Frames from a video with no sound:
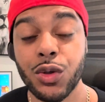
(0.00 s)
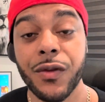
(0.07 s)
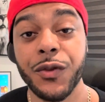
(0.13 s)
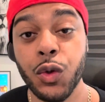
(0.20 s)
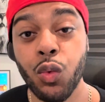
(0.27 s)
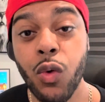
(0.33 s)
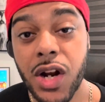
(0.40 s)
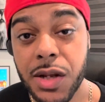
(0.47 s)
So if
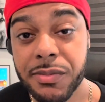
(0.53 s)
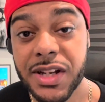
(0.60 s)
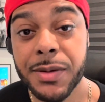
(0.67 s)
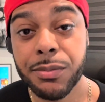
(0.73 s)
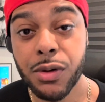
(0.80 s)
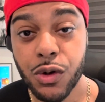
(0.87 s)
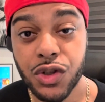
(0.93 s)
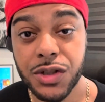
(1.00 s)
you want to be
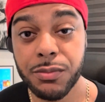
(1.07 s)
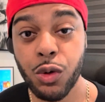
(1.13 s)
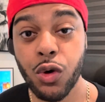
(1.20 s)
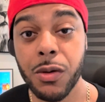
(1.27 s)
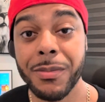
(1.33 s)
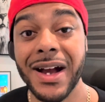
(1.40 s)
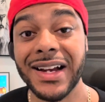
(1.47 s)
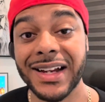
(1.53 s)
approached
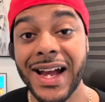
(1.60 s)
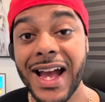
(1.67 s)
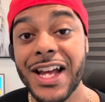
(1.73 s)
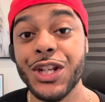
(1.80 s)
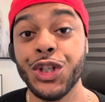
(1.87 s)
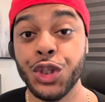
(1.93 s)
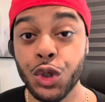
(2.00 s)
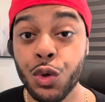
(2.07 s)
more by
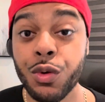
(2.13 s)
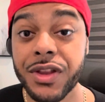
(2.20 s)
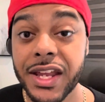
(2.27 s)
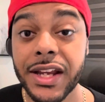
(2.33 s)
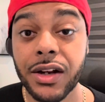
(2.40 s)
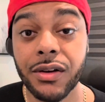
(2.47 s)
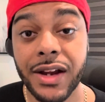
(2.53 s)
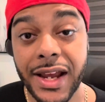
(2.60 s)
guys you
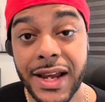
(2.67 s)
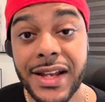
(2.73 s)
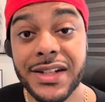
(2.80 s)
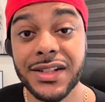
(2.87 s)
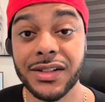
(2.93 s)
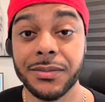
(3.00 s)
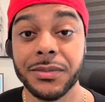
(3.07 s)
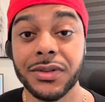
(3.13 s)
think are
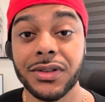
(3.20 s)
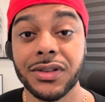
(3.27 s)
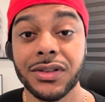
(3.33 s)
handsome,